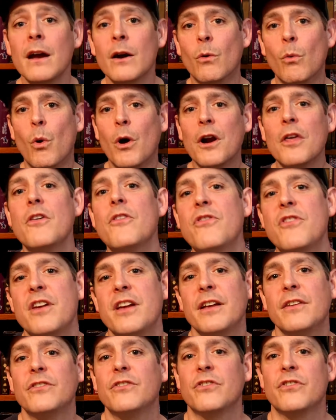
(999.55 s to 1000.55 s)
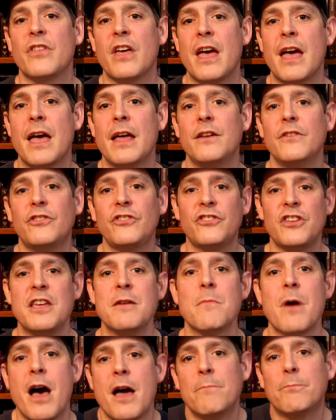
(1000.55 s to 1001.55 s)
One of the things that
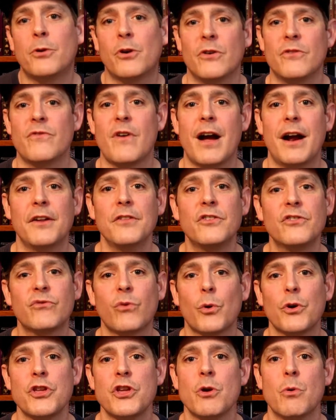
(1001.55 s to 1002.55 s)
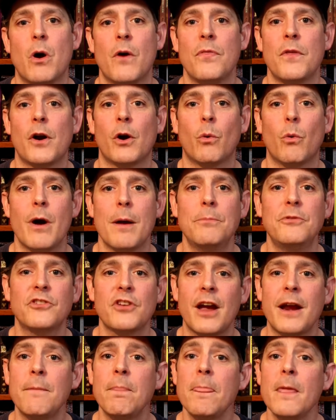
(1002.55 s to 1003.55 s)
CMON provides for you on their
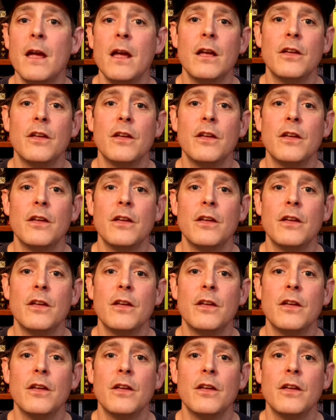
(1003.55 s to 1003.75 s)
website,